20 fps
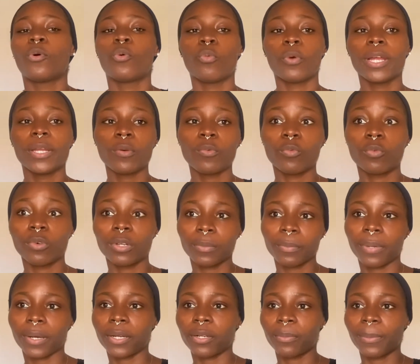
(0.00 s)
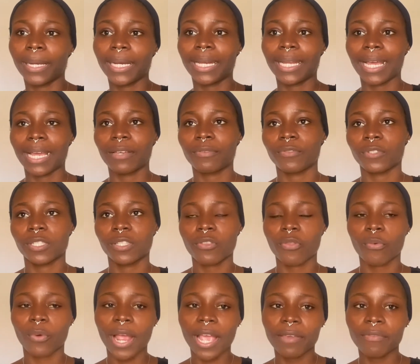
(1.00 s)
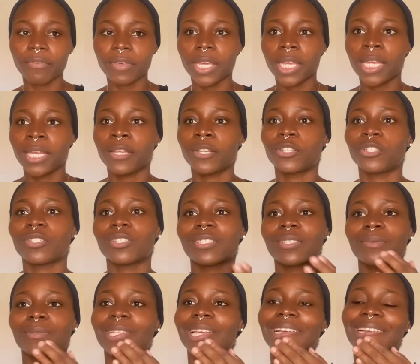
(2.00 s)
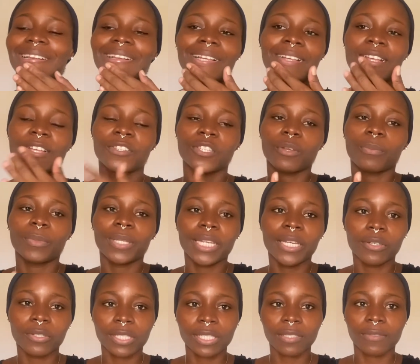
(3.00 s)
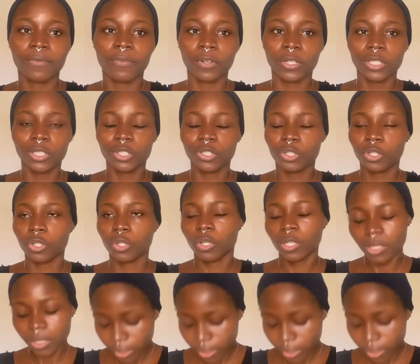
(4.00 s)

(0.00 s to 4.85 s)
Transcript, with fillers: when one part of my life is thriving, it just seems like something else is falling short.